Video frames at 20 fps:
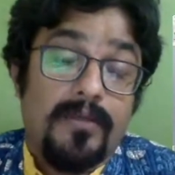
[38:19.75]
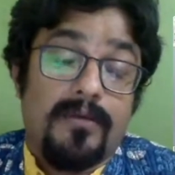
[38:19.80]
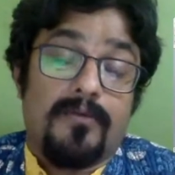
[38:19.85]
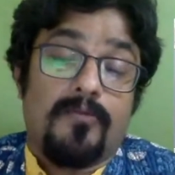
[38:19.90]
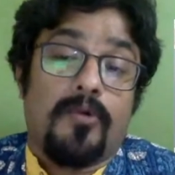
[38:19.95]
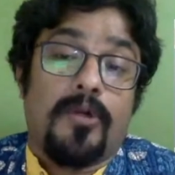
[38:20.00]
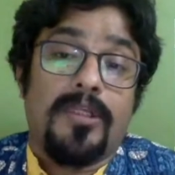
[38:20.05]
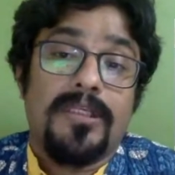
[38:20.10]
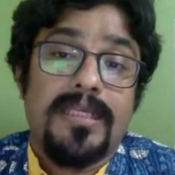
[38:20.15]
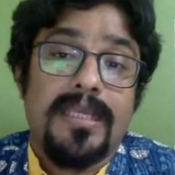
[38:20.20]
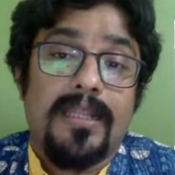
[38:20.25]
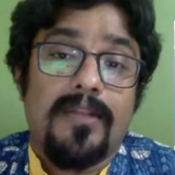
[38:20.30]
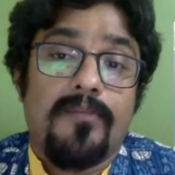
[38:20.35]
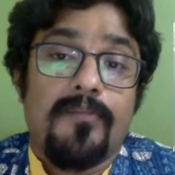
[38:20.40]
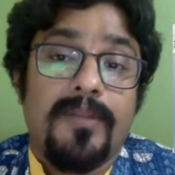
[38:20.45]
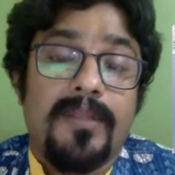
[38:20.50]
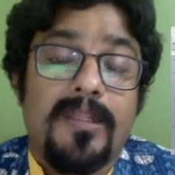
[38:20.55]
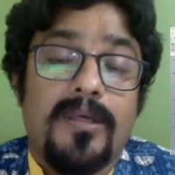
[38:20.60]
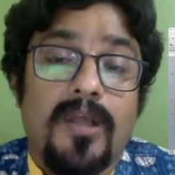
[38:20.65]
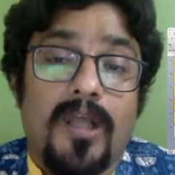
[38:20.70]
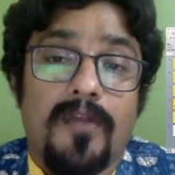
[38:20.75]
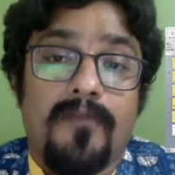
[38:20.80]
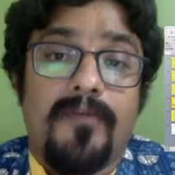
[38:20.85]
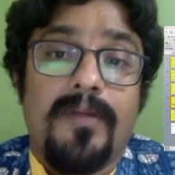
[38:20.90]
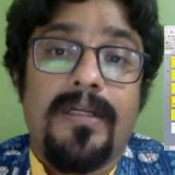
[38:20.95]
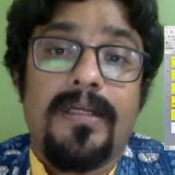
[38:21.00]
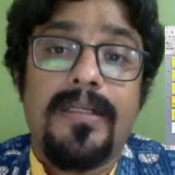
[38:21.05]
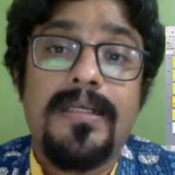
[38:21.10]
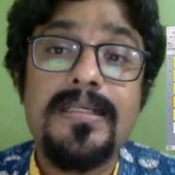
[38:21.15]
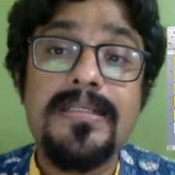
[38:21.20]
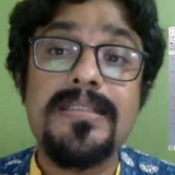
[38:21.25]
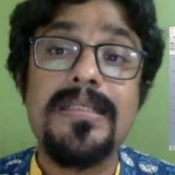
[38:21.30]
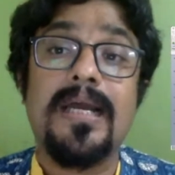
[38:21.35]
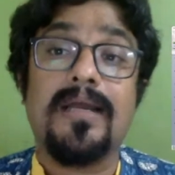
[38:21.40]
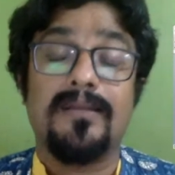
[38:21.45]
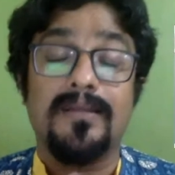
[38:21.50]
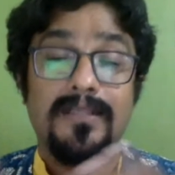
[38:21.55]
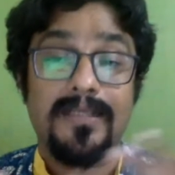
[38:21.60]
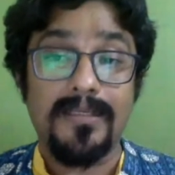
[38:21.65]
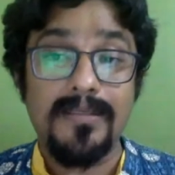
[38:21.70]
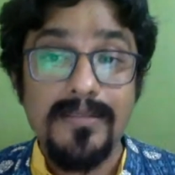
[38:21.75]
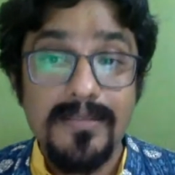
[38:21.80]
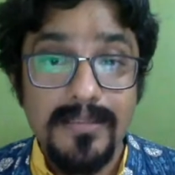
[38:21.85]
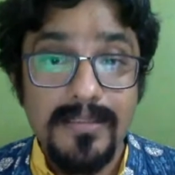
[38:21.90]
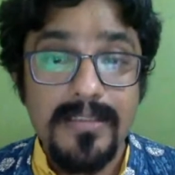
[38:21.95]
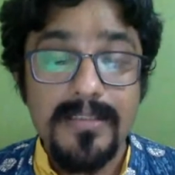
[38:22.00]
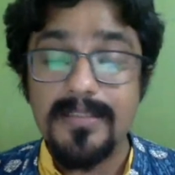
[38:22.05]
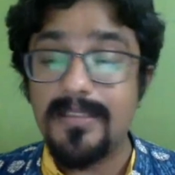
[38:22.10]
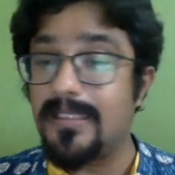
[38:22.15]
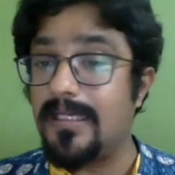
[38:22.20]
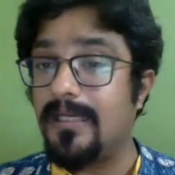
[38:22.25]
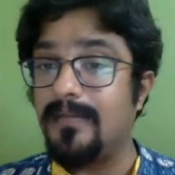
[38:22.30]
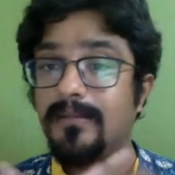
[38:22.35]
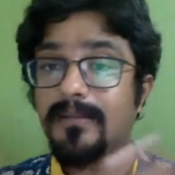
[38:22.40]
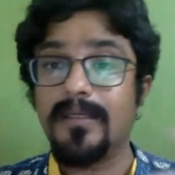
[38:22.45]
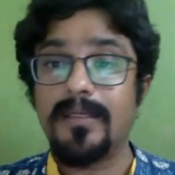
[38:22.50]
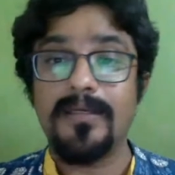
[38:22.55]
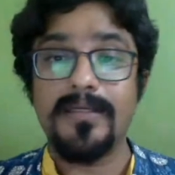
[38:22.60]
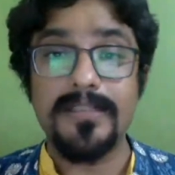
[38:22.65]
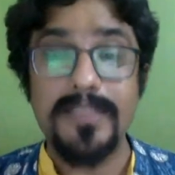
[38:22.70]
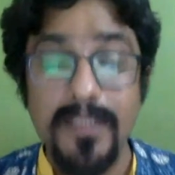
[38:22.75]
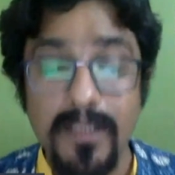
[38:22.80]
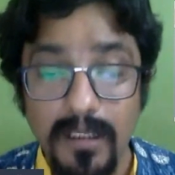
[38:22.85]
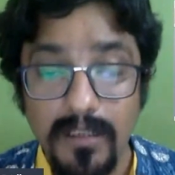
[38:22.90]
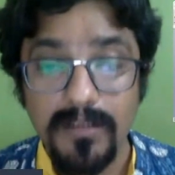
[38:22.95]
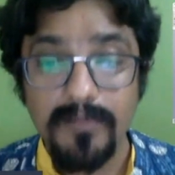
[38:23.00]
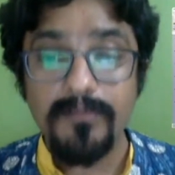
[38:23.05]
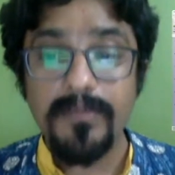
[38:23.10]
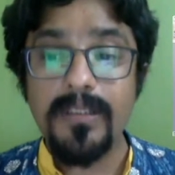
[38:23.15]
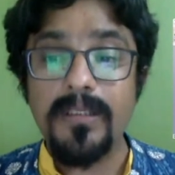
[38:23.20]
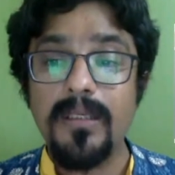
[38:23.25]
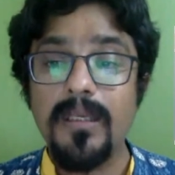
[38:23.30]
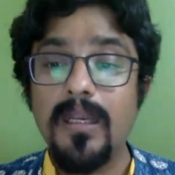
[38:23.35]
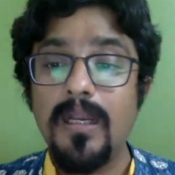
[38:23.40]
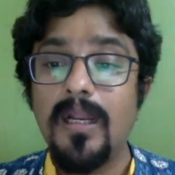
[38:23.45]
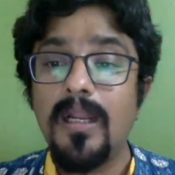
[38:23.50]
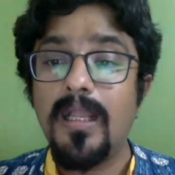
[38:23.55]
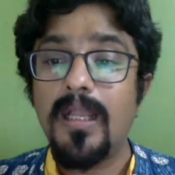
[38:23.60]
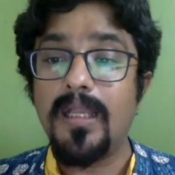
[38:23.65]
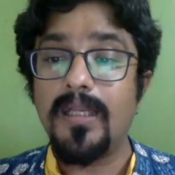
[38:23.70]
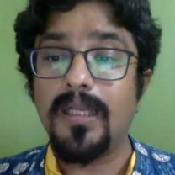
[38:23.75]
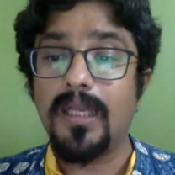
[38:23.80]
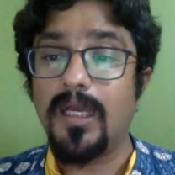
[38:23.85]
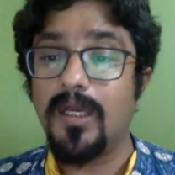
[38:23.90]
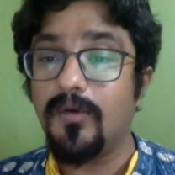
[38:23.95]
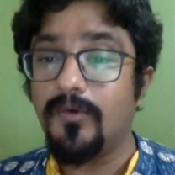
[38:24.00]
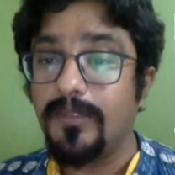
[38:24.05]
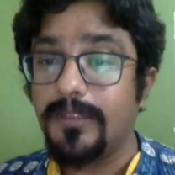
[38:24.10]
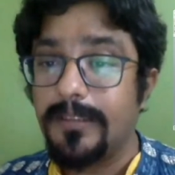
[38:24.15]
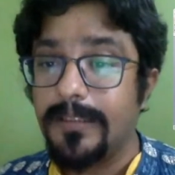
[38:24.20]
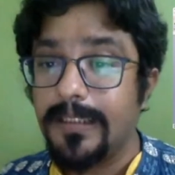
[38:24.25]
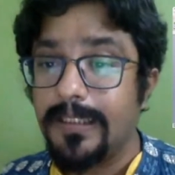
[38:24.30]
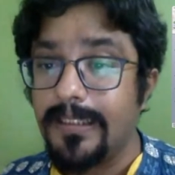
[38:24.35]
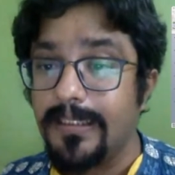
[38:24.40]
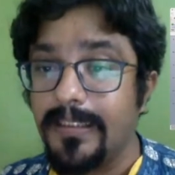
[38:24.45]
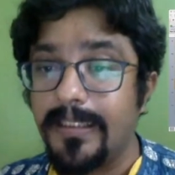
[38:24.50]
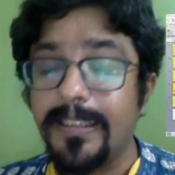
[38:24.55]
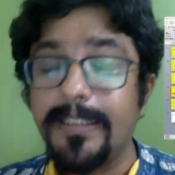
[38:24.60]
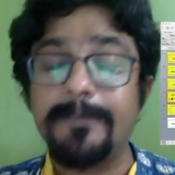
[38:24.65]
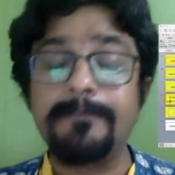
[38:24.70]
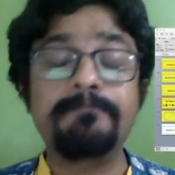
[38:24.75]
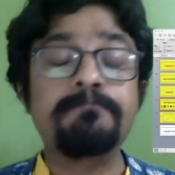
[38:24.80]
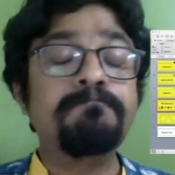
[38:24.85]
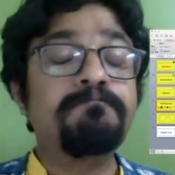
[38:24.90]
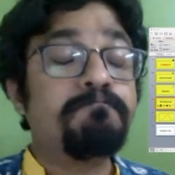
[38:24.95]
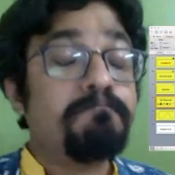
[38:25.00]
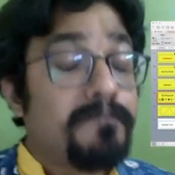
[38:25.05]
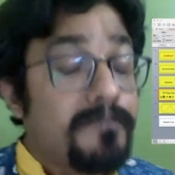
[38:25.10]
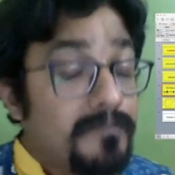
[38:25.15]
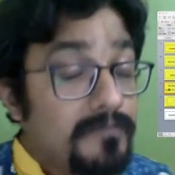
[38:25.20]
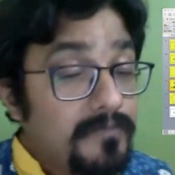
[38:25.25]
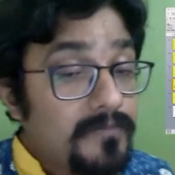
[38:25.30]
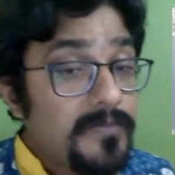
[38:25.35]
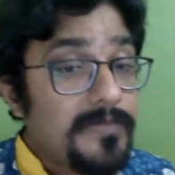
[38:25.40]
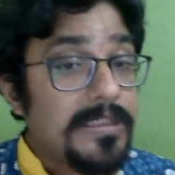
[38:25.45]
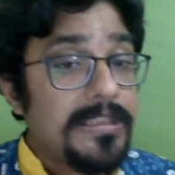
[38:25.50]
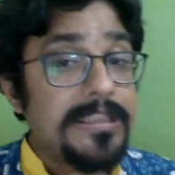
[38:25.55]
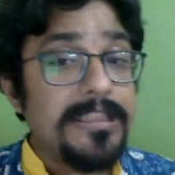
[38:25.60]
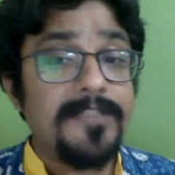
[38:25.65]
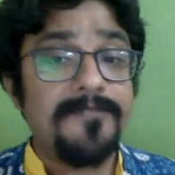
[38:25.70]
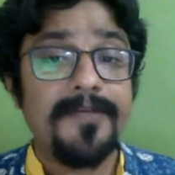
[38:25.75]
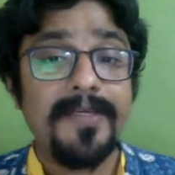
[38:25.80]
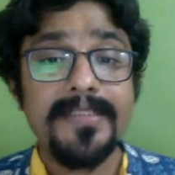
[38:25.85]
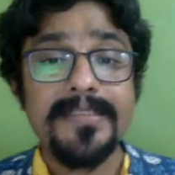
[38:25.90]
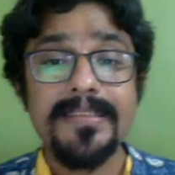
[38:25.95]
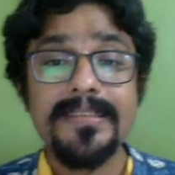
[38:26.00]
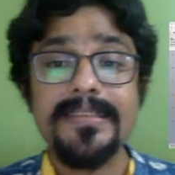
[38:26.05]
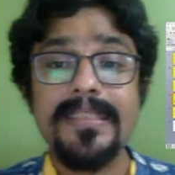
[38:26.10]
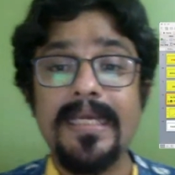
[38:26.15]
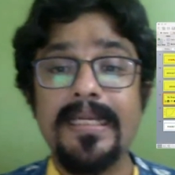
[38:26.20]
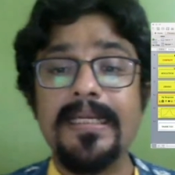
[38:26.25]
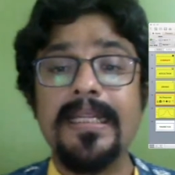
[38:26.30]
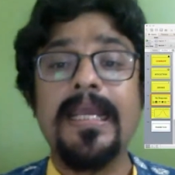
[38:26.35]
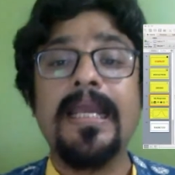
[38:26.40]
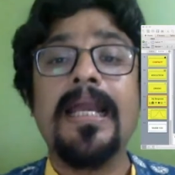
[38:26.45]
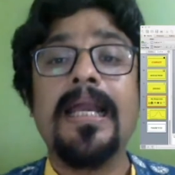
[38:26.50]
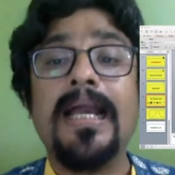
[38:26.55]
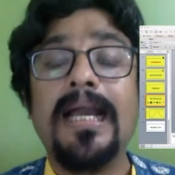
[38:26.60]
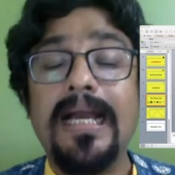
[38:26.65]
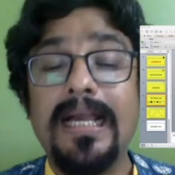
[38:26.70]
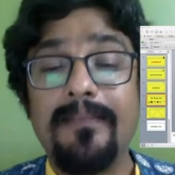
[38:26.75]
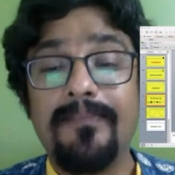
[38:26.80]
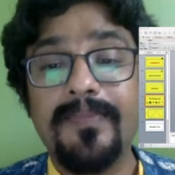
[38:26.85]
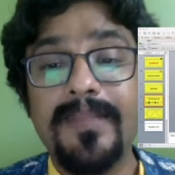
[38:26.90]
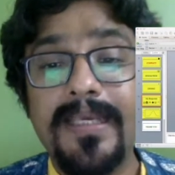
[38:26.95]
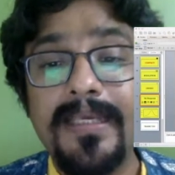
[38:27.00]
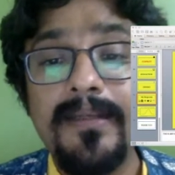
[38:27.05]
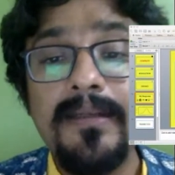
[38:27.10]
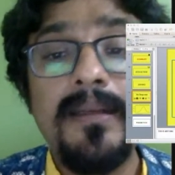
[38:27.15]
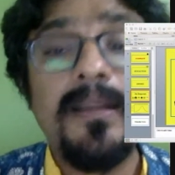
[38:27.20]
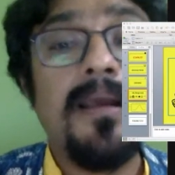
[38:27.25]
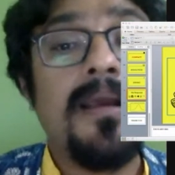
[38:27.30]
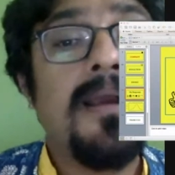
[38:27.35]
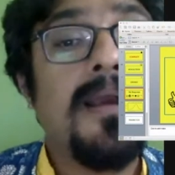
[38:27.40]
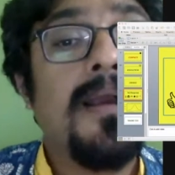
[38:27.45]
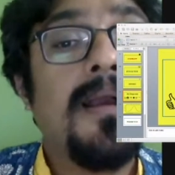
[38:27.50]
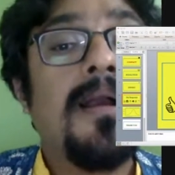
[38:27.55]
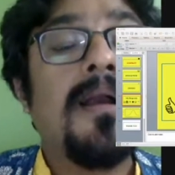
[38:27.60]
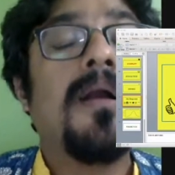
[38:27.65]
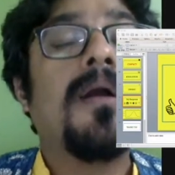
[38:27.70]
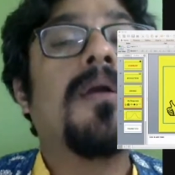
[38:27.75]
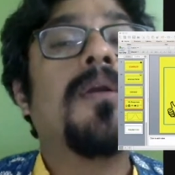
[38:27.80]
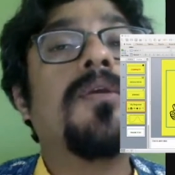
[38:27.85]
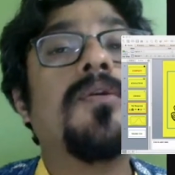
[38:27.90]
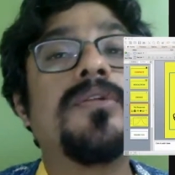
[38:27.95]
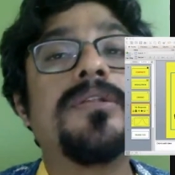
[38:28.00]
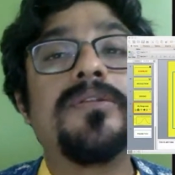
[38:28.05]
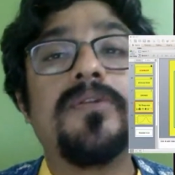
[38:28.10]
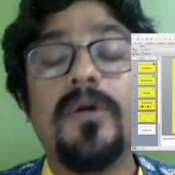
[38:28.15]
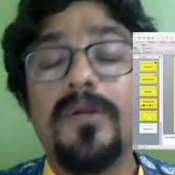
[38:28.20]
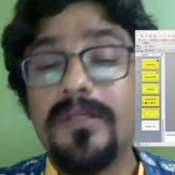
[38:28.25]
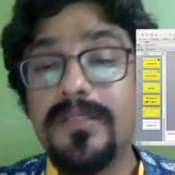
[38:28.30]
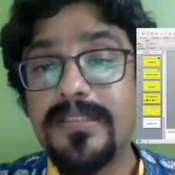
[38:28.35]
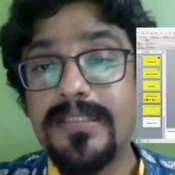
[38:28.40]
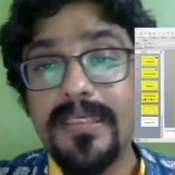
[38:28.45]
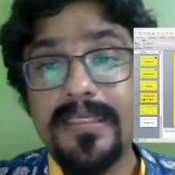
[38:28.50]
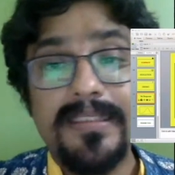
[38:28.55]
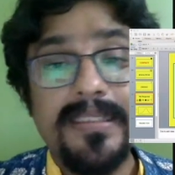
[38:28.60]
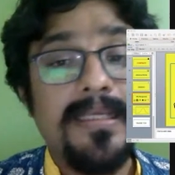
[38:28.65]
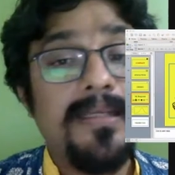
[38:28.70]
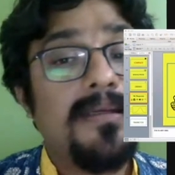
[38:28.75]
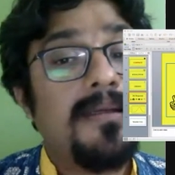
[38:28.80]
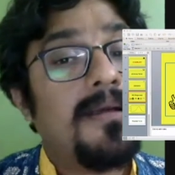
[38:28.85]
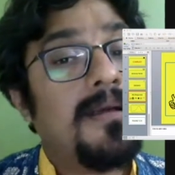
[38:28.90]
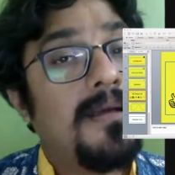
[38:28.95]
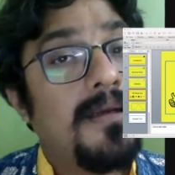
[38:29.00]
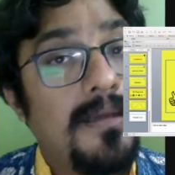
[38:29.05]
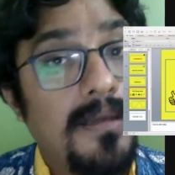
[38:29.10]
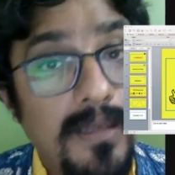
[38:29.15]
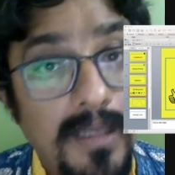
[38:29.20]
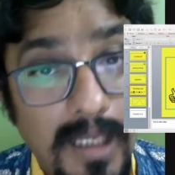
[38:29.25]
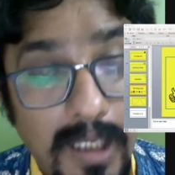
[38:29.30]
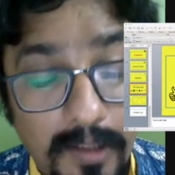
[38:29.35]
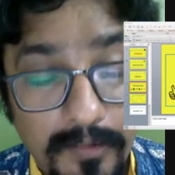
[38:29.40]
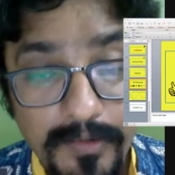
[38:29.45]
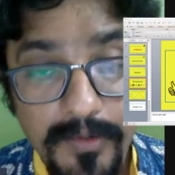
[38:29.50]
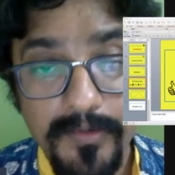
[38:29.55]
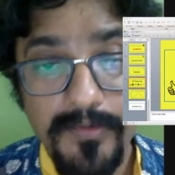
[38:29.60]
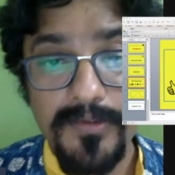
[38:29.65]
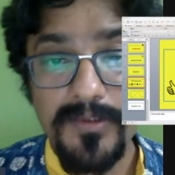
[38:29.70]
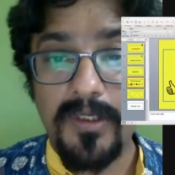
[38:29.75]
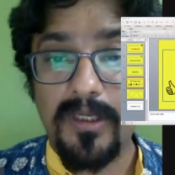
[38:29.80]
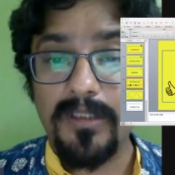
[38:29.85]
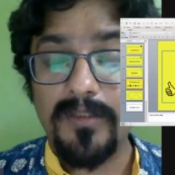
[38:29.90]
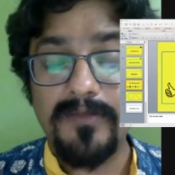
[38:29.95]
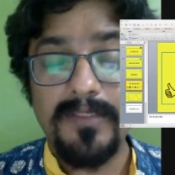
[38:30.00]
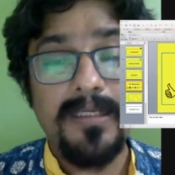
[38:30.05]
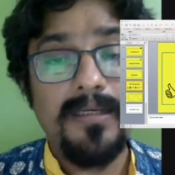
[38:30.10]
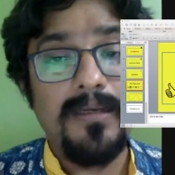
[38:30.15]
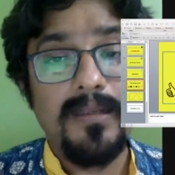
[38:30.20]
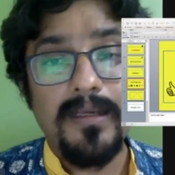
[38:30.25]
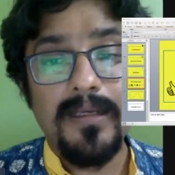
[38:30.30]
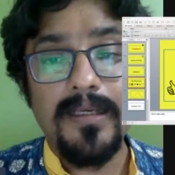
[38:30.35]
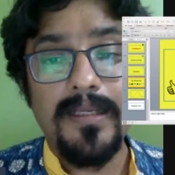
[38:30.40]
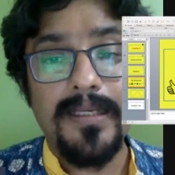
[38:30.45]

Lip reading: What it can be the conflict is the other countries' economy, and how India is facing that, and then you're going to say that how do you solve that?